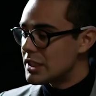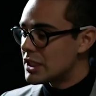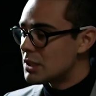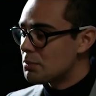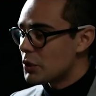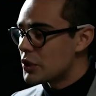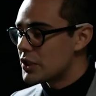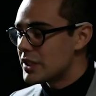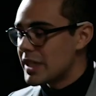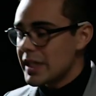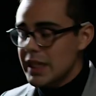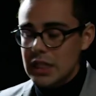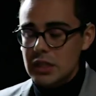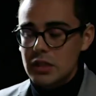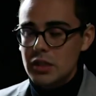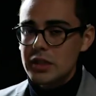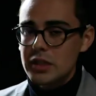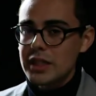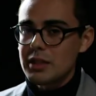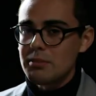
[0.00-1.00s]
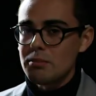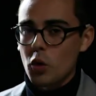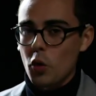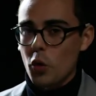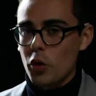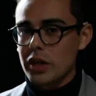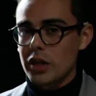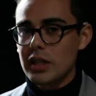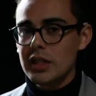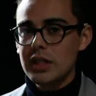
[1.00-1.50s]
is particularly
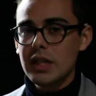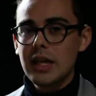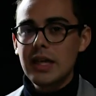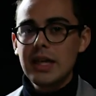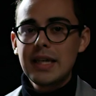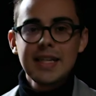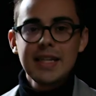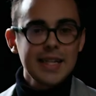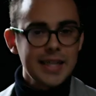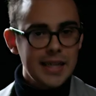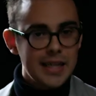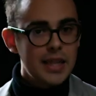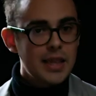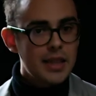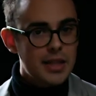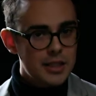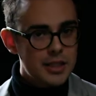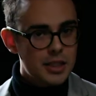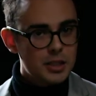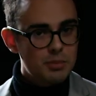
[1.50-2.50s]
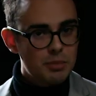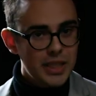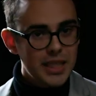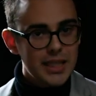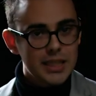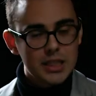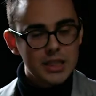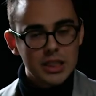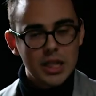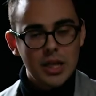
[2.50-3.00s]
important in this
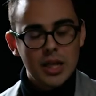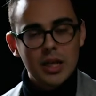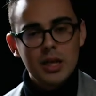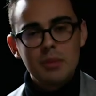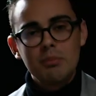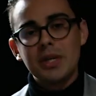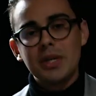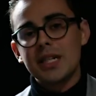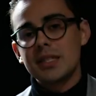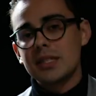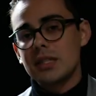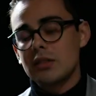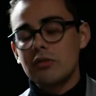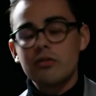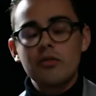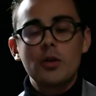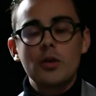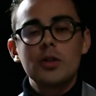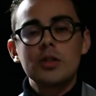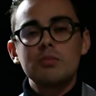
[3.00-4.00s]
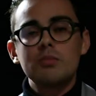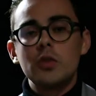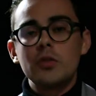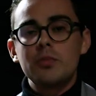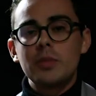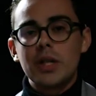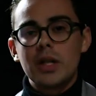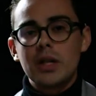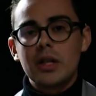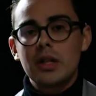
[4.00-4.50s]
piece because in the first
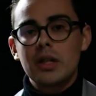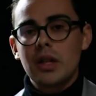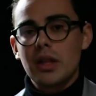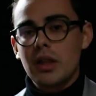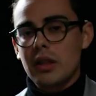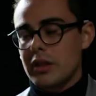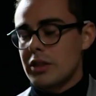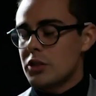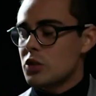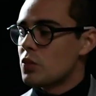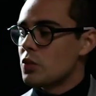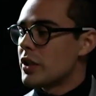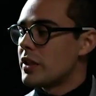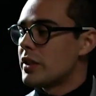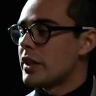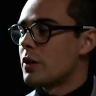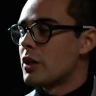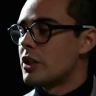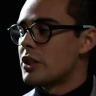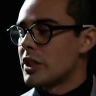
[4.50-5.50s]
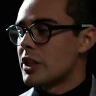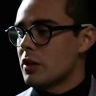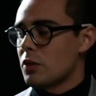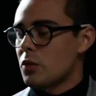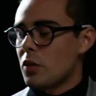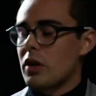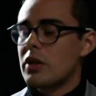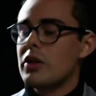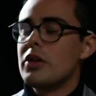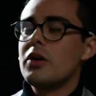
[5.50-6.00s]
movement, this written out
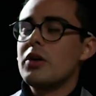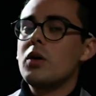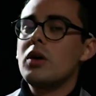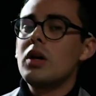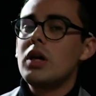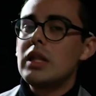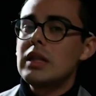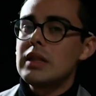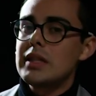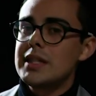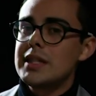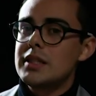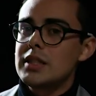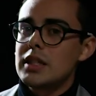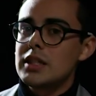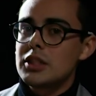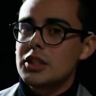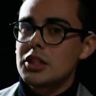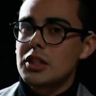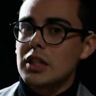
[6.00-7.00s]
accelerando leads us to